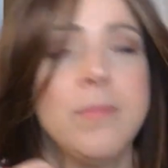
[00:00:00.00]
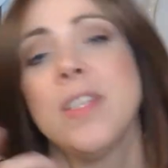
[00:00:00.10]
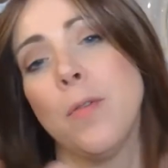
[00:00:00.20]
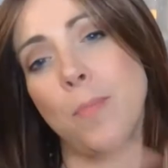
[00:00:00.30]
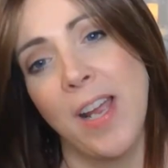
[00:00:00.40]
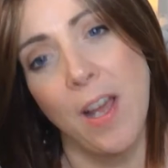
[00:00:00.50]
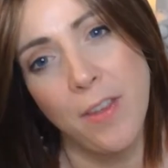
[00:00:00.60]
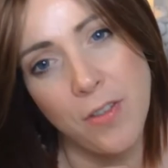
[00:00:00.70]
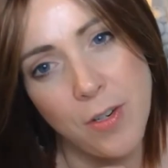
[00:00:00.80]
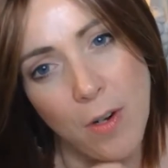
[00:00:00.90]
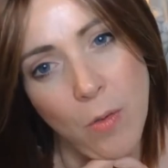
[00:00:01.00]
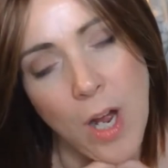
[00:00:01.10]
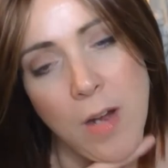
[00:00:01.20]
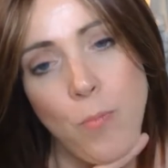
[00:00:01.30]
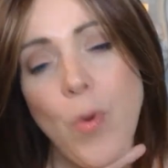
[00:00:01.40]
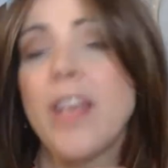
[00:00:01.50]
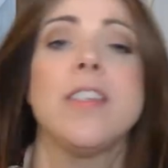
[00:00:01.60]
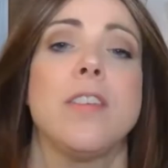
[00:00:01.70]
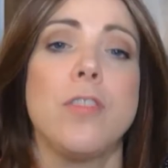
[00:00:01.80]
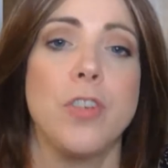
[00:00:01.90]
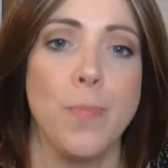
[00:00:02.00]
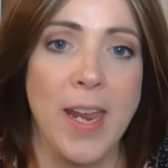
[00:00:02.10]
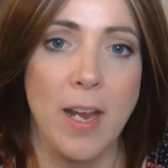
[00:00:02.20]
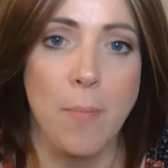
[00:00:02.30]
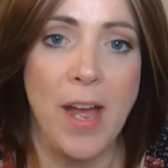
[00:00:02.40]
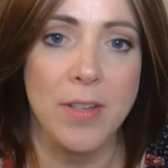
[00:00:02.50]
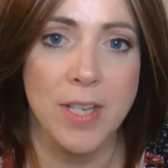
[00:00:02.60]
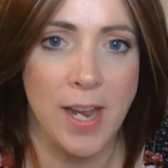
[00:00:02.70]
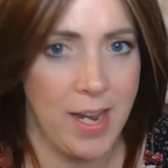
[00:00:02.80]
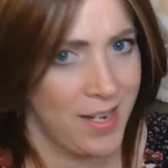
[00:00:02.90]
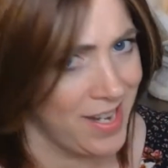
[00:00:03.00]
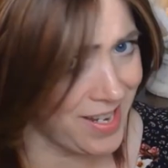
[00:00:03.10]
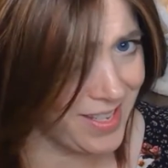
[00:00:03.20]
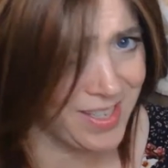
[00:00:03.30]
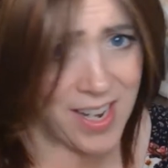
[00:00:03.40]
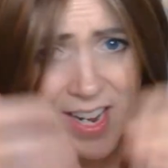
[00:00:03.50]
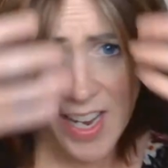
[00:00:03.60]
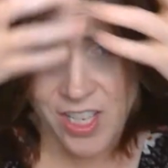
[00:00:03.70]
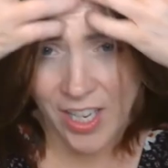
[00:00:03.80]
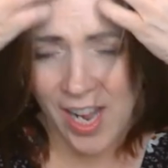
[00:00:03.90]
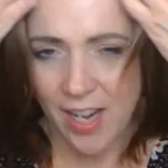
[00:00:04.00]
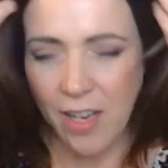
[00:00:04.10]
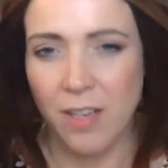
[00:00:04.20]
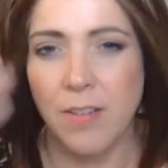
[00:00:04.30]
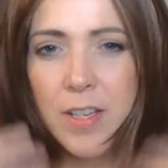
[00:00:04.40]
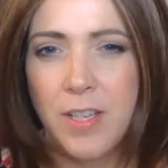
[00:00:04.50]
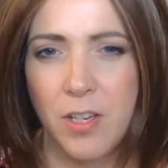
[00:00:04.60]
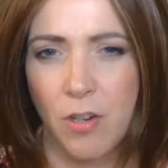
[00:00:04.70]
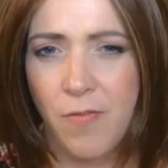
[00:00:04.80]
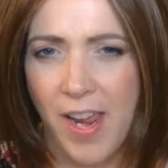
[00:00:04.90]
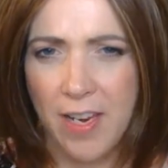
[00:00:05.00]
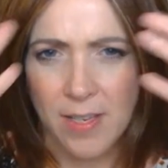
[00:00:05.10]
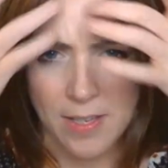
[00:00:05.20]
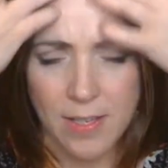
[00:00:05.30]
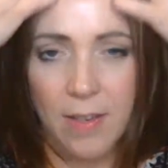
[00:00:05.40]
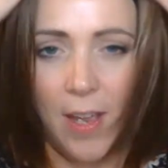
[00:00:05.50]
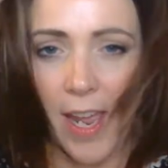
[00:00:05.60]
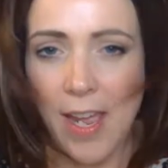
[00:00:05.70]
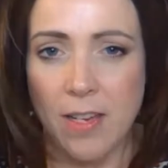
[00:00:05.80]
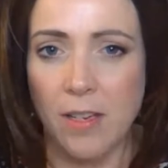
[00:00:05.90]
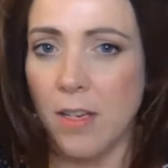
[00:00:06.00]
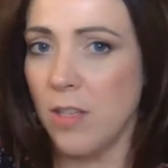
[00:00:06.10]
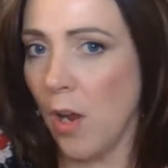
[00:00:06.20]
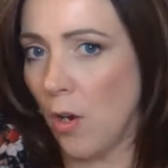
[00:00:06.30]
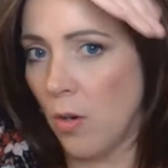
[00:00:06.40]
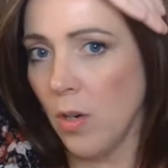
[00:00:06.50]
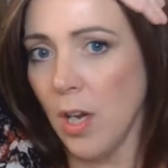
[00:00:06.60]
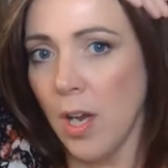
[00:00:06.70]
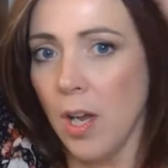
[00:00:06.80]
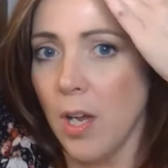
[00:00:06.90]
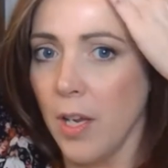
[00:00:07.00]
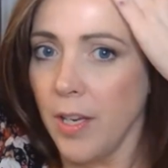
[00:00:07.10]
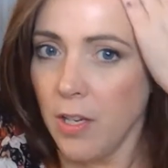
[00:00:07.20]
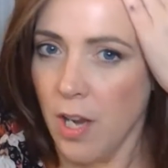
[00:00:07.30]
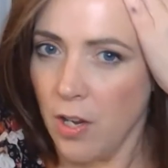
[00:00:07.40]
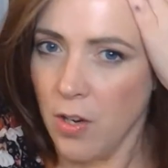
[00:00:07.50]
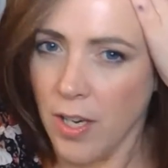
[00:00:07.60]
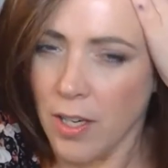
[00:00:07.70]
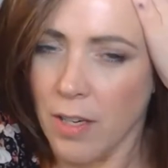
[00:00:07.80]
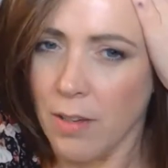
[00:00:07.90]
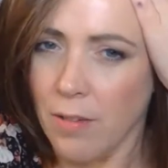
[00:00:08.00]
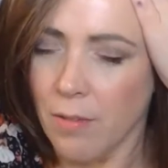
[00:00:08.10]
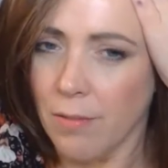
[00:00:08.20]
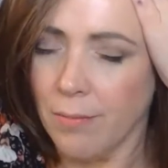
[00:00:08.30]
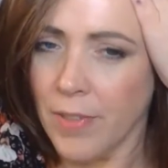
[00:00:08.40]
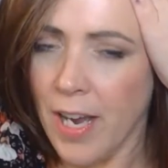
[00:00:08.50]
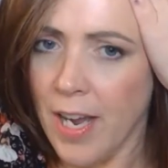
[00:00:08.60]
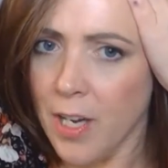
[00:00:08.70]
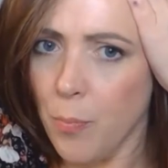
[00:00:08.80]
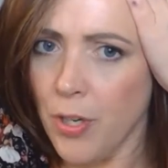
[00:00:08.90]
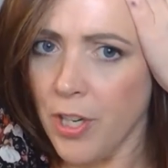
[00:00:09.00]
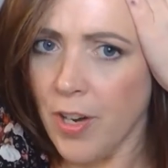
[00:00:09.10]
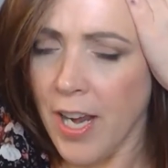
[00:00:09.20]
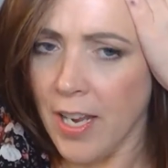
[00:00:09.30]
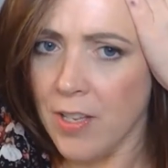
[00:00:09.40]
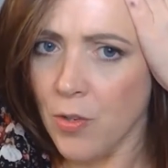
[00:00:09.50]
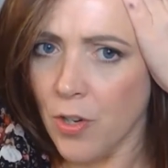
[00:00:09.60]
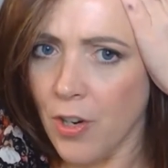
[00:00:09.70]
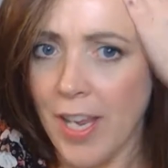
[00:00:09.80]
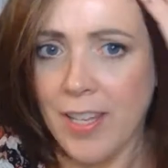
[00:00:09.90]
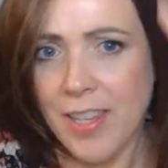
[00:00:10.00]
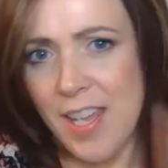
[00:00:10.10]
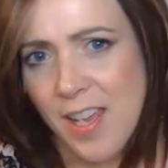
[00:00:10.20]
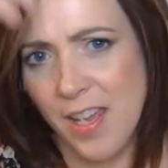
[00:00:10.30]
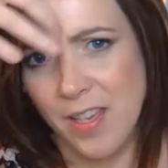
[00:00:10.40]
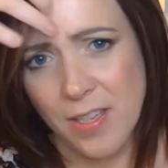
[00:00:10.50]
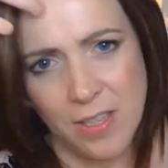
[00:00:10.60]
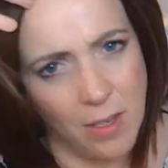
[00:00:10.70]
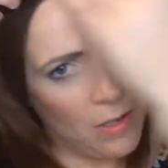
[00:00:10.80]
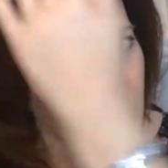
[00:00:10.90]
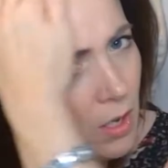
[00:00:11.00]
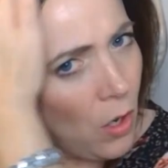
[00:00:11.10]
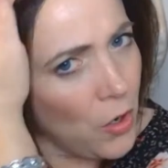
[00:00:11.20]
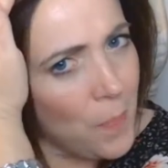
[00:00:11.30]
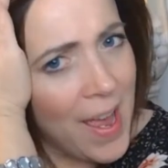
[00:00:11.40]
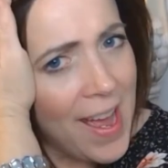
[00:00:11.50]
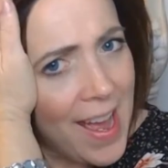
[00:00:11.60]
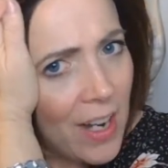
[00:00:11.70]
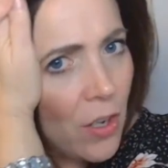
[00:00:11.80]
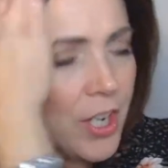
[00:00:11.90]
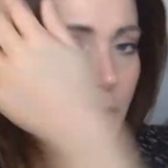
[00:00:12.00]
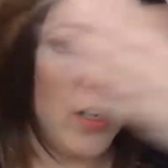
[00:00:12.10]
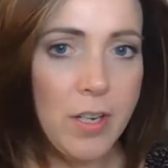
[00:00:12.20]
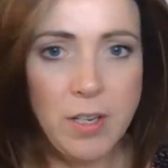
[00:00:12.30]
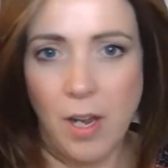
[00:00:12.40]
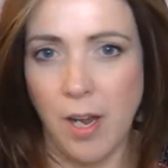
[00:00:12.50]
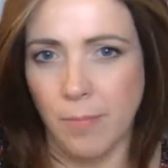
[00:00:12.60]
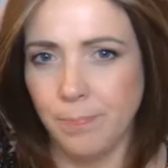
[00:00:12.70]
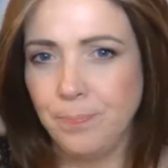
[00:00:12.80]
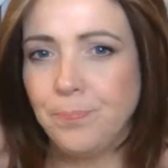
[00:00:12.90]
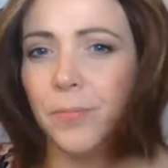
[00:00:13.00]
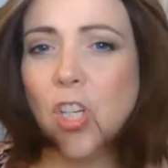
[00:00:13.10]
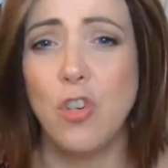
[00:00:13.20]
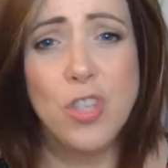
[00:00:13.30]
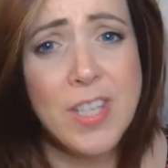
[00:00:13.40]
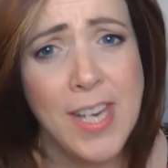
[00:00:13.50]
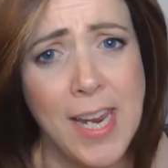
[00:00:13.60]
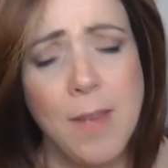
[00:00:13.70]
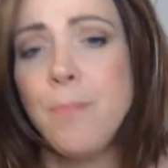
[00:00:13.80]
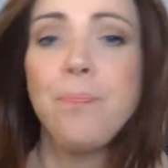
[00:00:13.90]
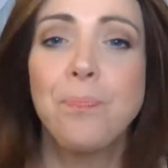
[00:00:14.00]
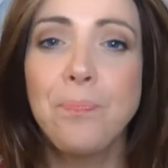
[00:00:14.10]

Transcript: some of my other wig sisters make about Zion is she kind of is in your face. And so, you can kind of put your hands on her like this to hold her back, or you could use steam.